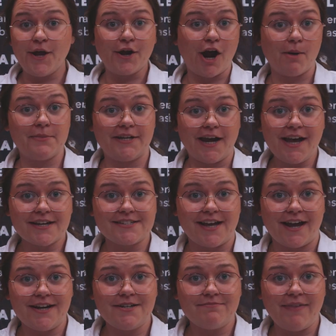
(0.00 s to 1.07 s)
carbon
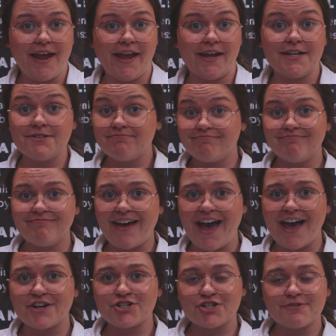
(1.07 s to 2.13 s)
dioxide, and
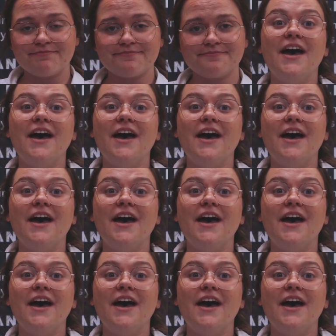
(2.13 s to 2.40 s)
ash.